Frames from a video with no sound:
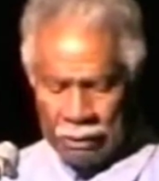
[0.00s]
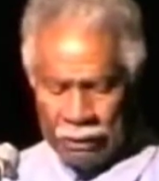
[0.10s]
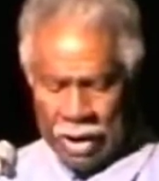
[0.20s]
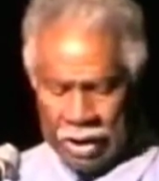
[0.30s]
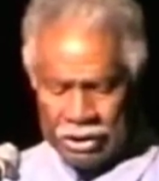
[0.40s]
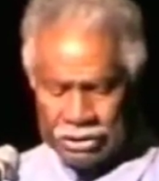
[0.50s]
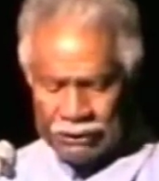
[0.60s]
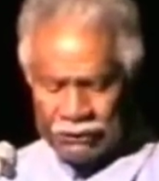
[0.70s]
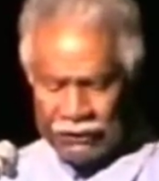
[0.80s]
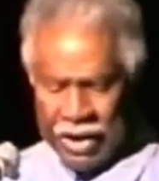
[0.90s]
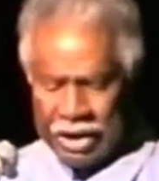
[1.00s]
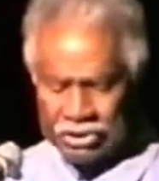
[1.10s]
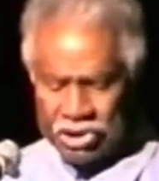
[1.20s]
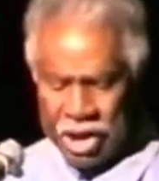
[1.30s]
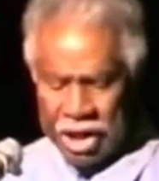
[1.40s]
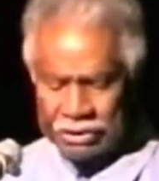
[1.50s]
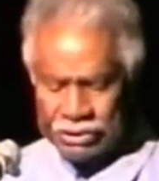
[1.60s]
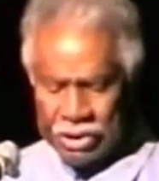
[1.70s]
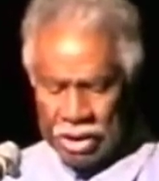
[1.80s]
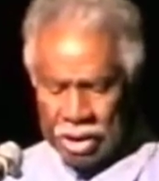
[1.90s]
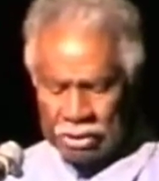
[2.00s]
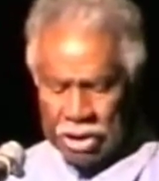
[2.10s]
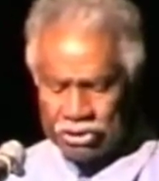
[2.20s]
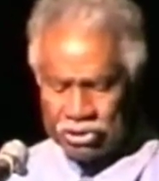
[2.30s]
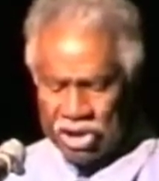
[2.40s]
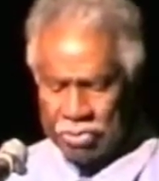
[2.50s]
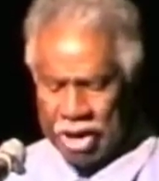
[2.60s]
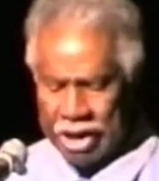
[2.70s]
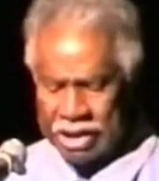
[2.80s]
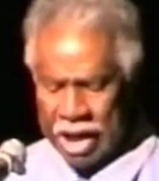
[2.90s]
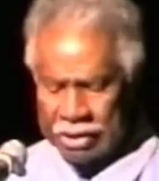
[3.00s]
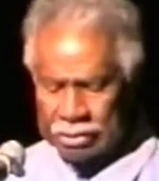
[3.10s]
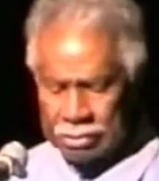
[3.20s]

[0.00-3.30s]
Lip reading: There is a fair chance that she may yet